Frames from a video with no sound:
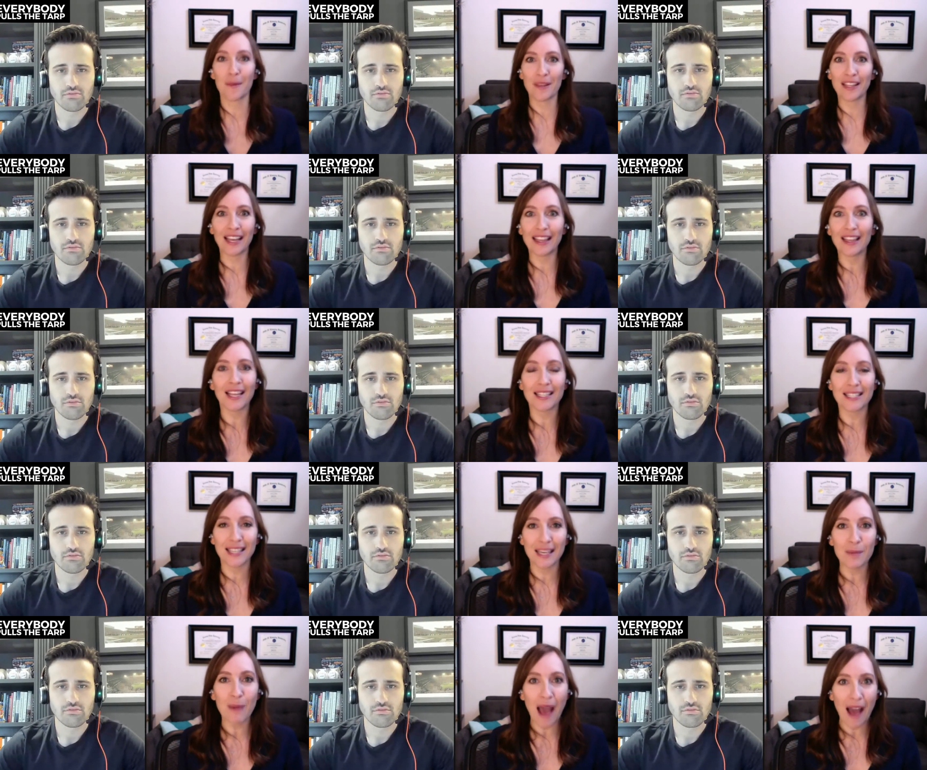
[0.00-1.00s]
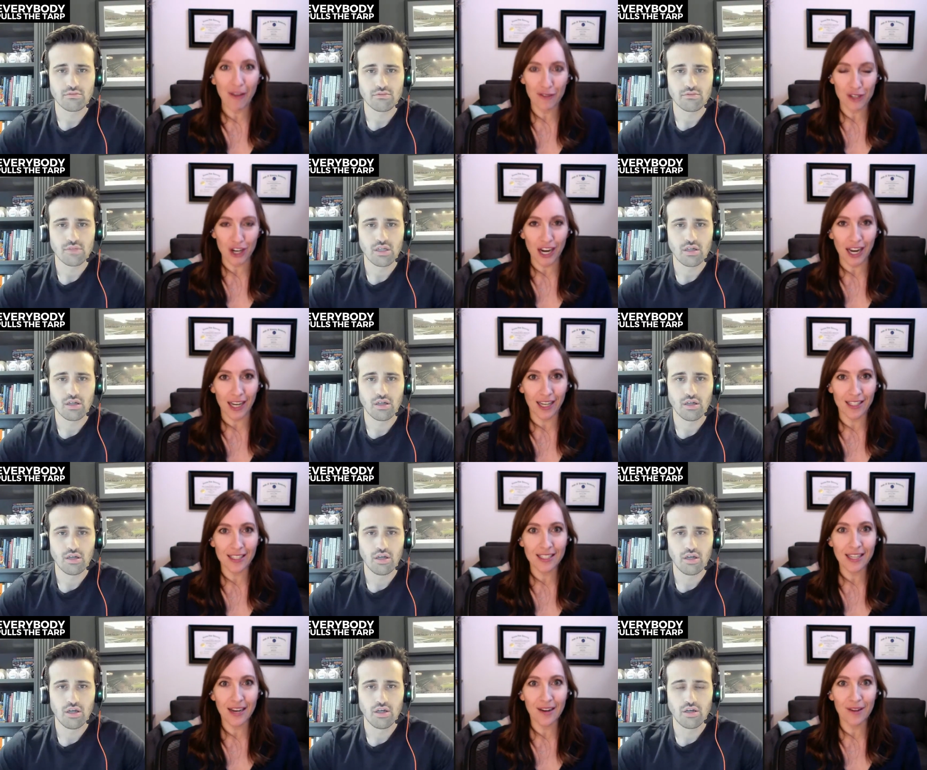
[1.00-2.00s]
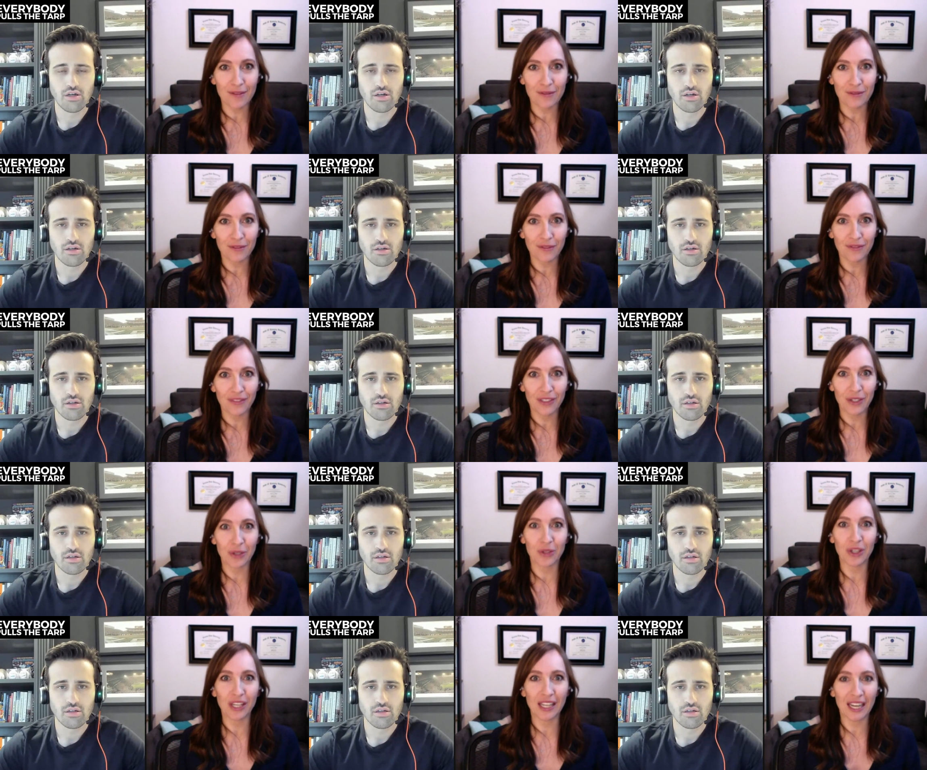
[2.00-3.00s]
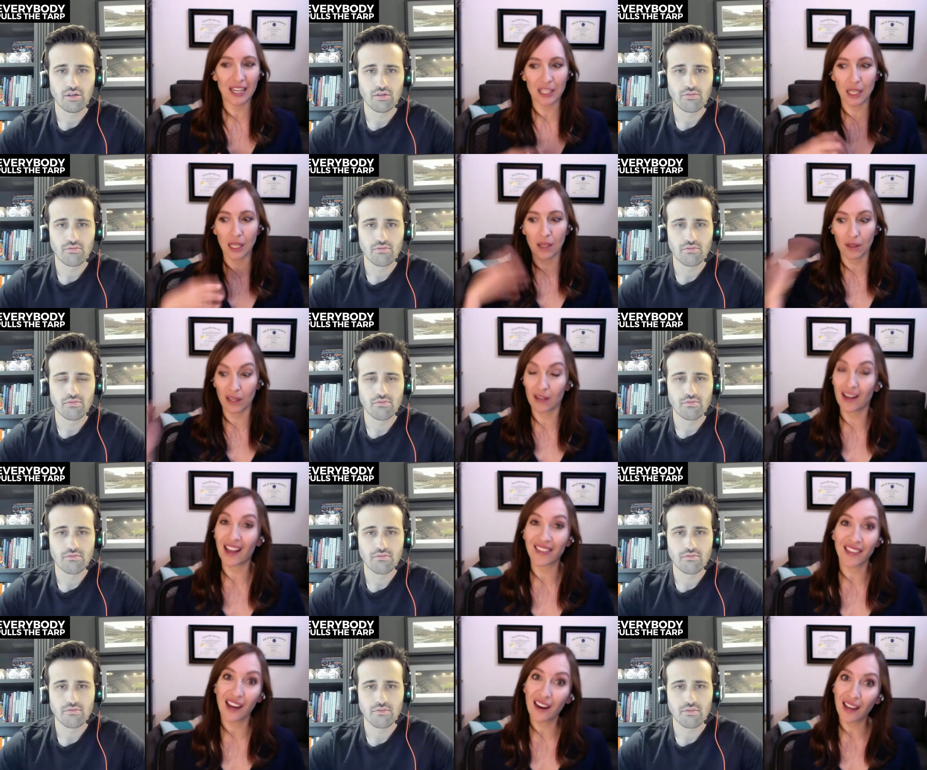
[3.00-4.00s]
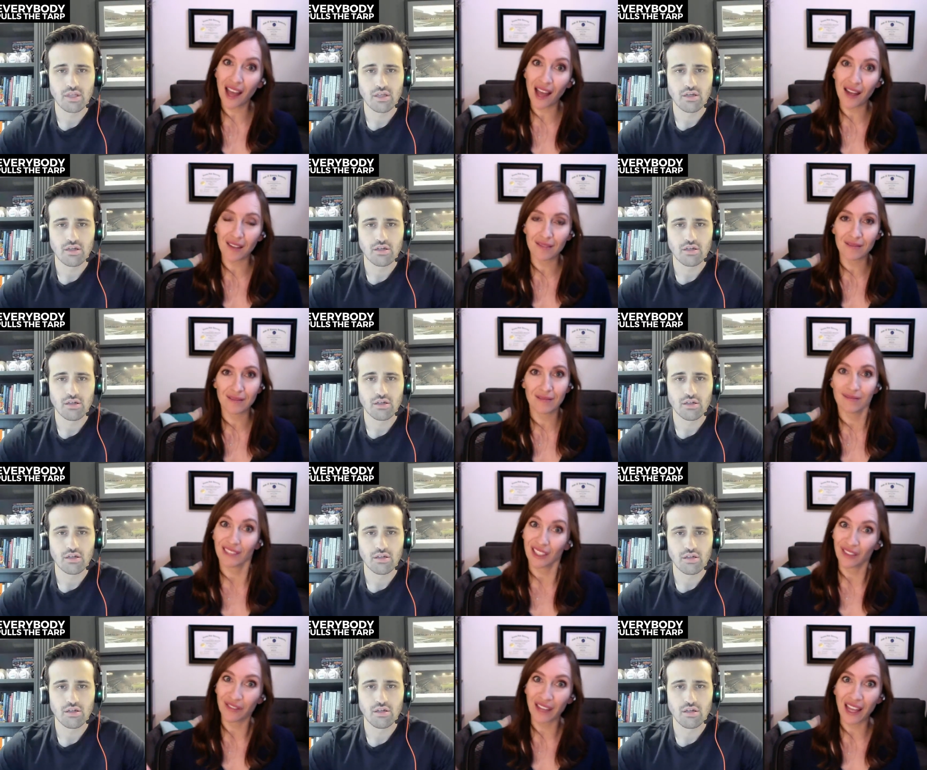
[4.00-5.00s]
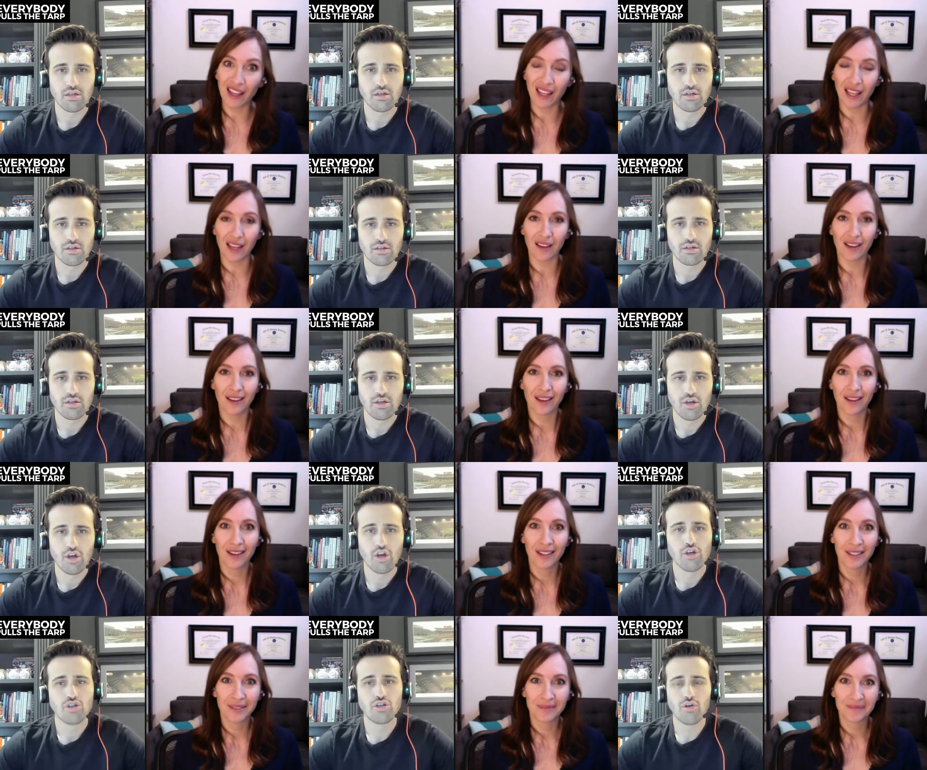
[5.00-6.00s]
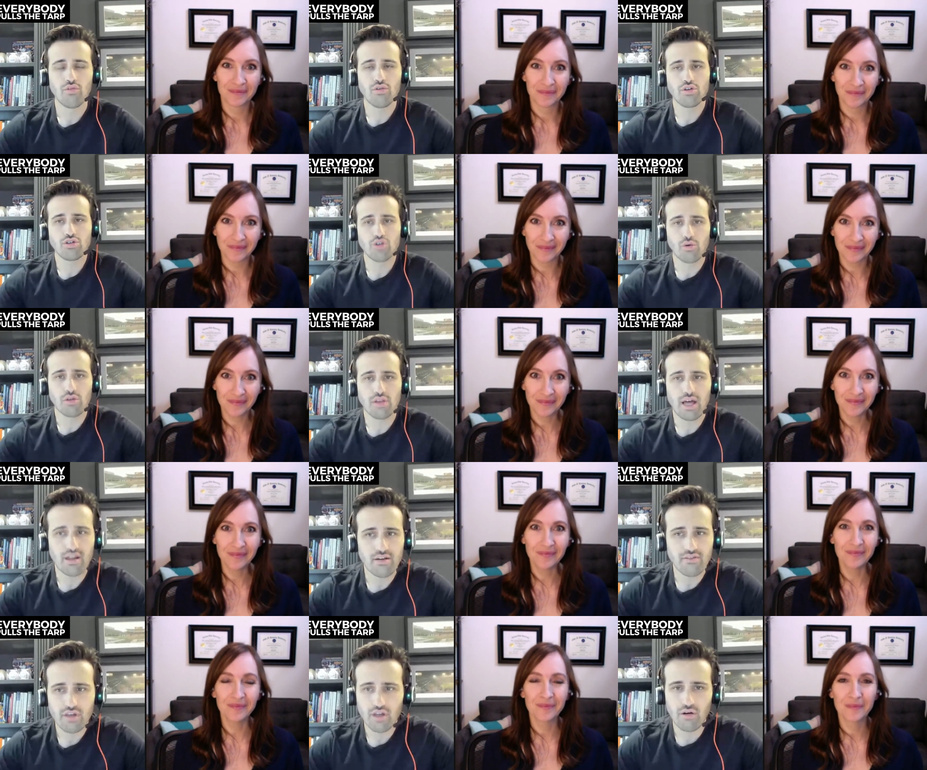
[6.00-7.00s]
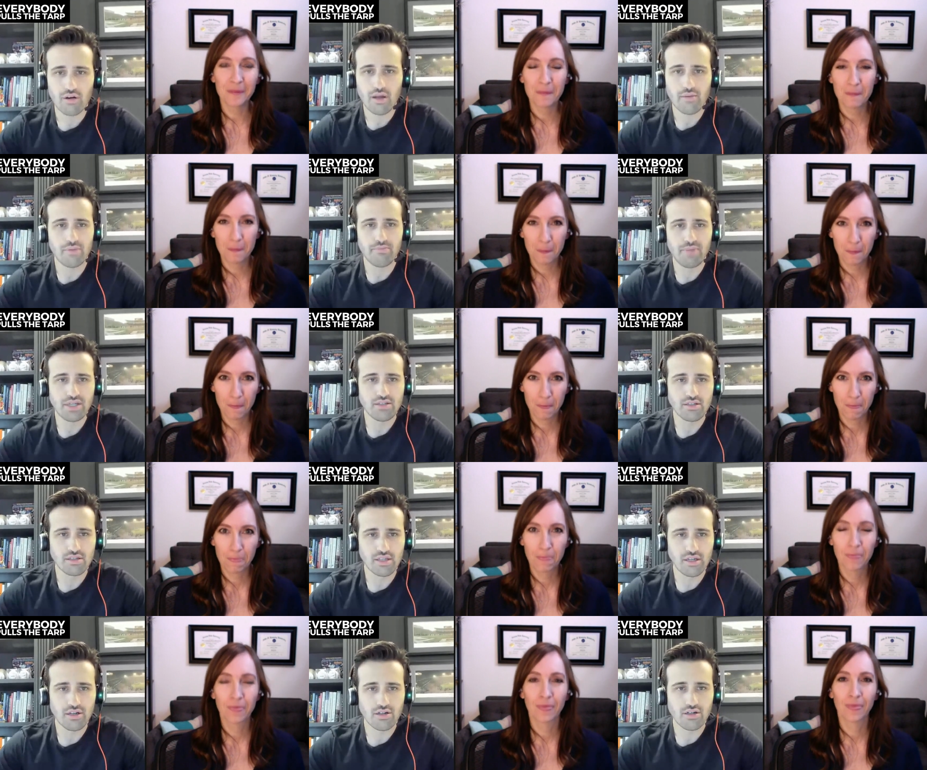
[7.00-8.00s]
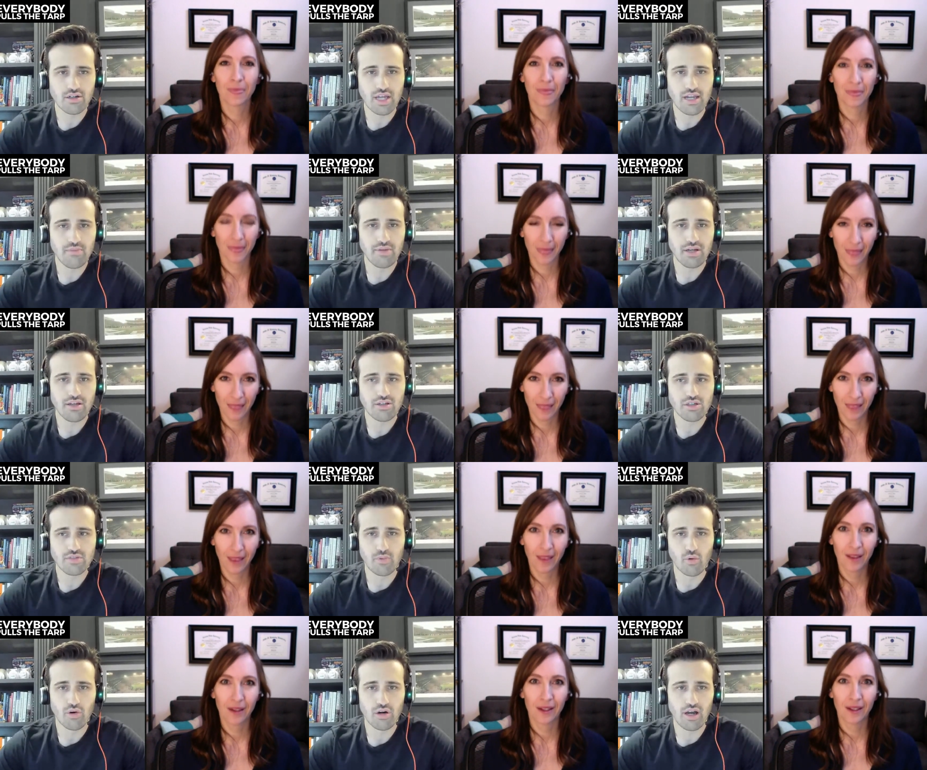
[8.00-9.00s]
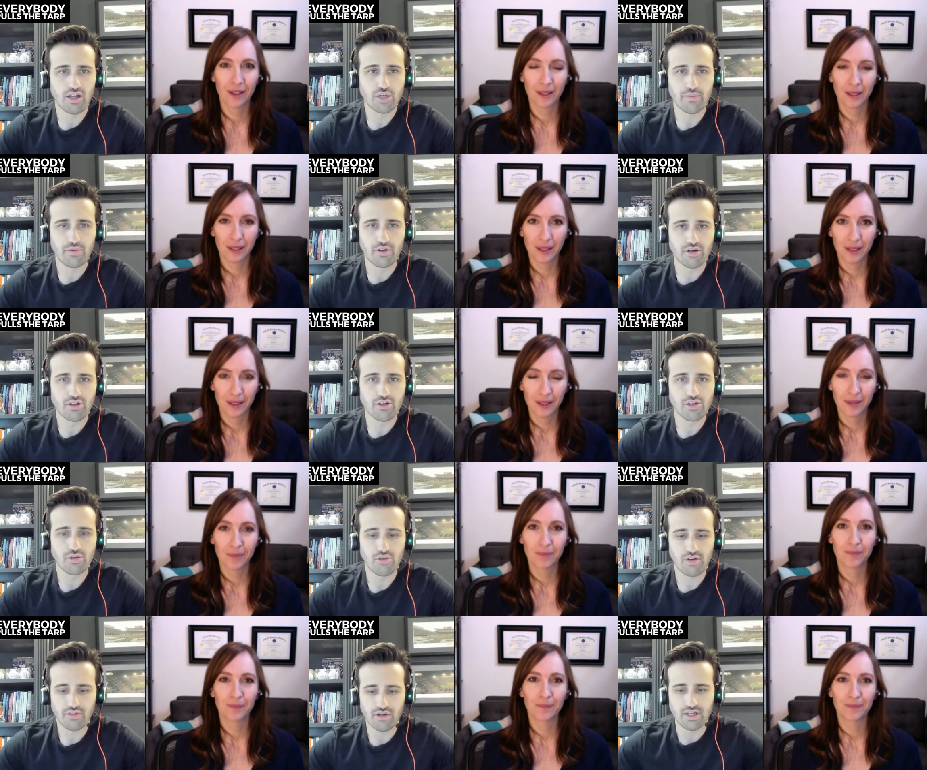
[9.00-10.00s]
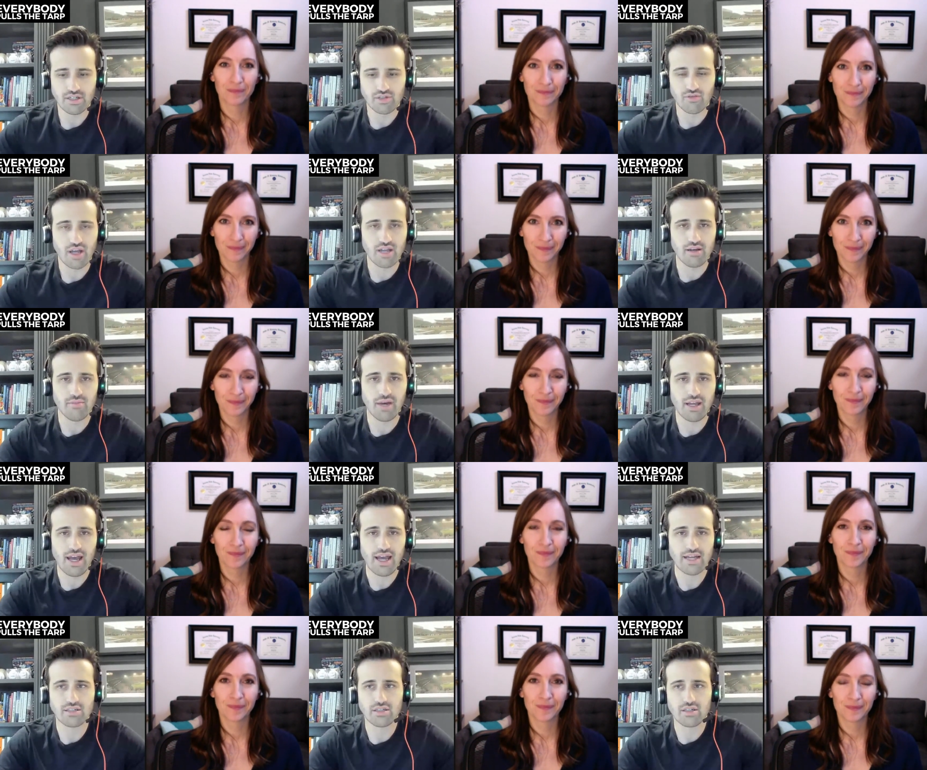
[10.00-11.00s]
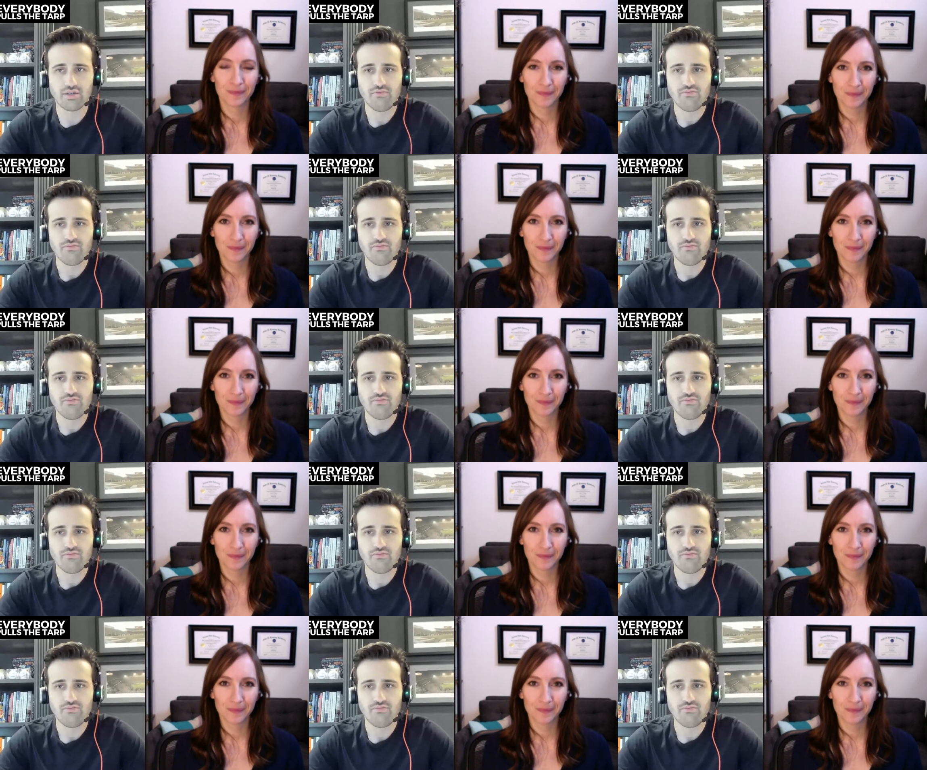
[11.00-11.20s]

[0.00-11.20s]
Speaker 1: and like let's keep after it instead of you know looking at it like oh you're not there yet you're failing
Speaker 2: so so a lot of you know i mean business leaders anybody in sport entrepreneurs whoever it is right might ask